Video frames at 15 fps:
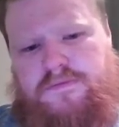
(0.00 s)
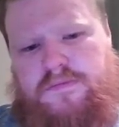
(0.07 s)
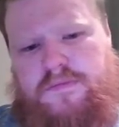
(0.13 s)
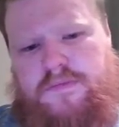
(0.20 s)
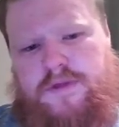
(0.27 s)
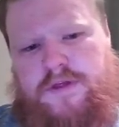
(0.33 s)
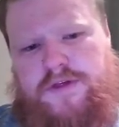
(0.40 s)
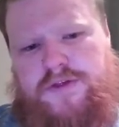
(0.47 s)

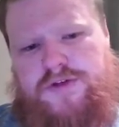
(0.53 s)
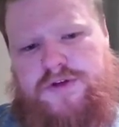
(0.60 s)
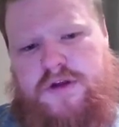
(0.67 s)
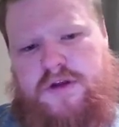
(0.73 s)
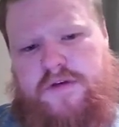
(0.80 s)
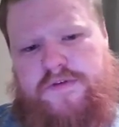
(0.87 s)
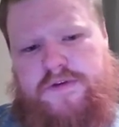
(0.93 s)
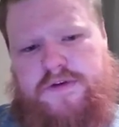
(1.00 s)
I can trade
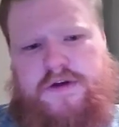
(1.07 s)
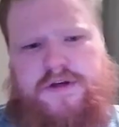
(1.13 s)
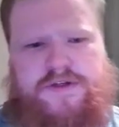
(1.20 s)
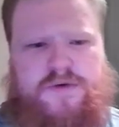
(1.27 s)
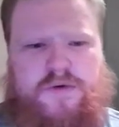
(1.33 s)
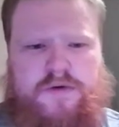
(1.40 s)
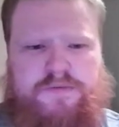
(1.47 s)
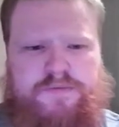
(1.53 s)
off the dark
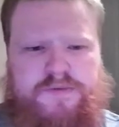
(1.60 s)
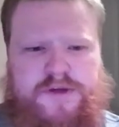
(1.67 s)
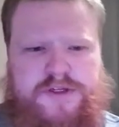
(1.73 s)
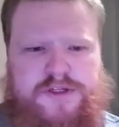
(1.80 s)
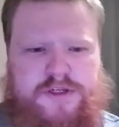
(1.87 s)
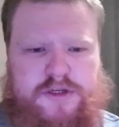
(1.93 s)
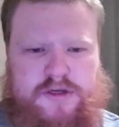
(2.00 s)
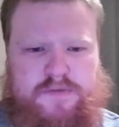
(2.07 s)
square
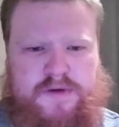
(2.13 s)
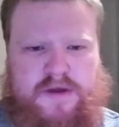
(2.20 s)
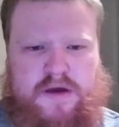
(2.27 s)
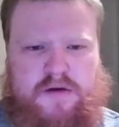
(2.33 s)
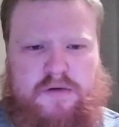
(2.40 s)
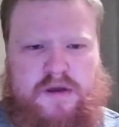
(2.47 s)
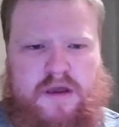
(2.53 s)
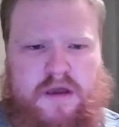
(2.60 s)
bishop.
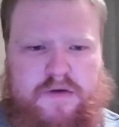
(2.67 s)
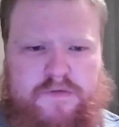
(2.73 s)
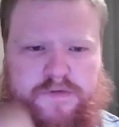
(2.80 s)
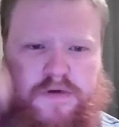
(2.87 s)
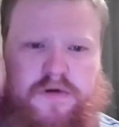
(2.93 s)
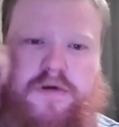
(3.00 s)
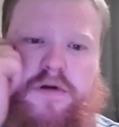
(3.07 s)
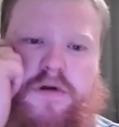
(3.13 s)

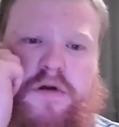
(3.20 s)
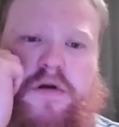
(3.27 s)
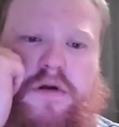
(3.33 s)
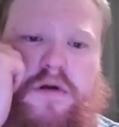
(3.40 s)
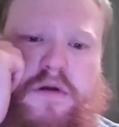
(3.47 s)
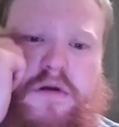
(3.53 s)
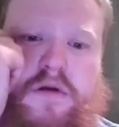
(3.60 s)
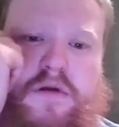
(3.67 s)
However,
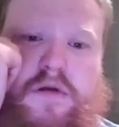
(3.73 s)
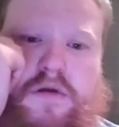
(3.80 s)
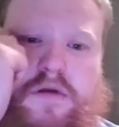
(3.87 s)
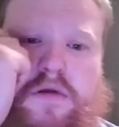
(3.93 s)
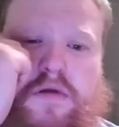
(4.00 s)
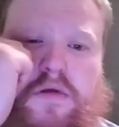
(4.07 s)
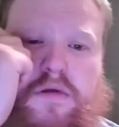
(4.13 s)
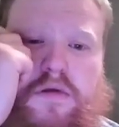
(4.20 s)

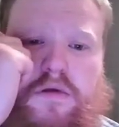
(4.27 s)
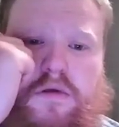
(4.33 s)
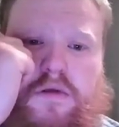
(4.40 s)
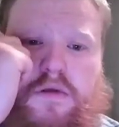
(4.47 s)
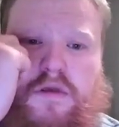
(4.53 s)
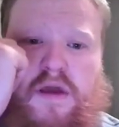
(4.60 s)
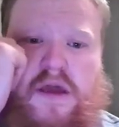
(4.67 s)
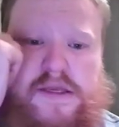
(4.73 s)

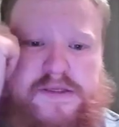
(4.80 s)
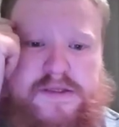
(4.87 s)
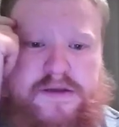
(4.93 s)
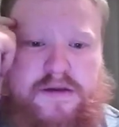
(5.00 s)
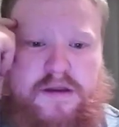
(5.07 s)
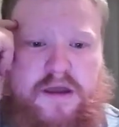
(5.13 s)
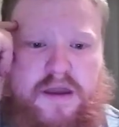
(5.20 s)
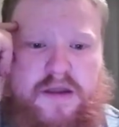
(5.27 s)
yes,
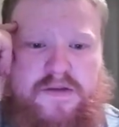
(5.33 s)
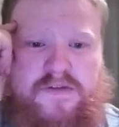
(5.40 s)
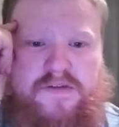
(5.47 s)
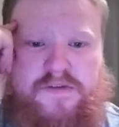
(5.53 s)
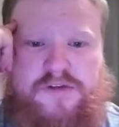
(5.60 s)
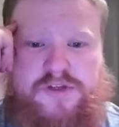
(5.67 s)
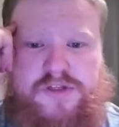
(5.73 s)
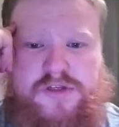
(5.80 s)
knight
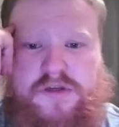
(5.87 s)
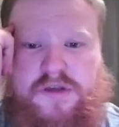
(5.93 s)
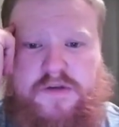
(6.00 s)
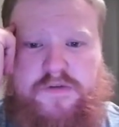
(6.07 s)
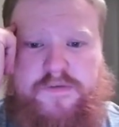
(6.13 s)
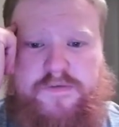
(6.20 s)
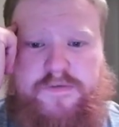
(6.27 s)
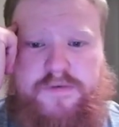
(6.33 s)

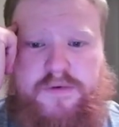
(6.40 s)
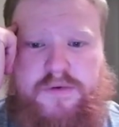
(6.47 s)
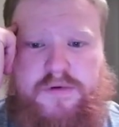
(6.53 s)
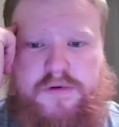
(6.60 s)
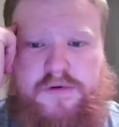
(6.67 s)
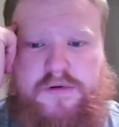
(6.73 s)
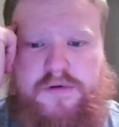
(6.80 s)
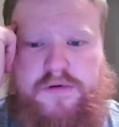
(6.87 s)

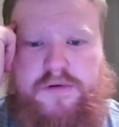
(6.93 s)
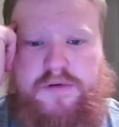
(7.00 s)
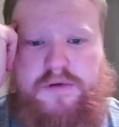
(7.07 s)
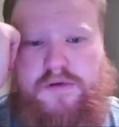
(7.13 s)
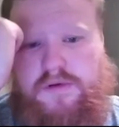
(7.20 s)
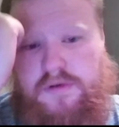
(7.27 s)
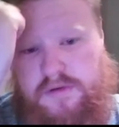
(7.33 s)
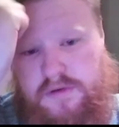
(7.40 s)
g4
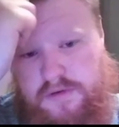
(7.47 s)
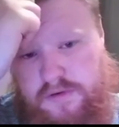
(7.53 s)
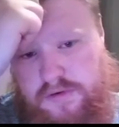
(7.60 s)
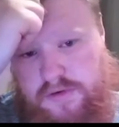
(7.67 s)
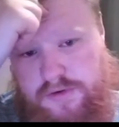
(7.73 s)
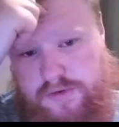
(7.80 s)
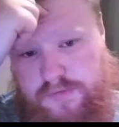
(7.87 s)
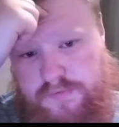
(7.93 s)

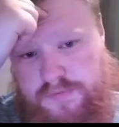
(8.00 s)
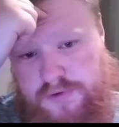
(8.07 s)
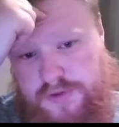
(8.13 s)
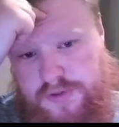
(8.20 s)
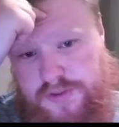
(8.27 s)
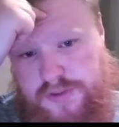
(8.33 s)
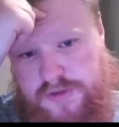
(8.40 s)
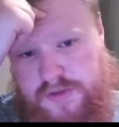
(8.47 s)
could
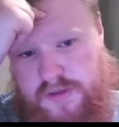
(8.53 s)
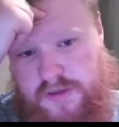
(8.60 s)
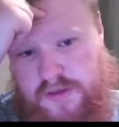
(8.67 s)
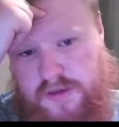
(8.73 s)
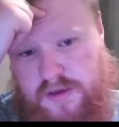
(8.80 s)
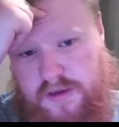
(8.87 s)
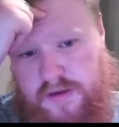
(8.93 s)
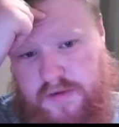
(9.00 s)
push
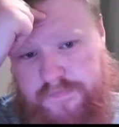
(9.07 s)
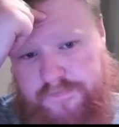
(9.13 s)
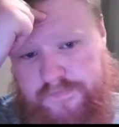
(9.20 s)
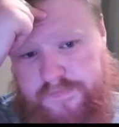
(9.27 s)
the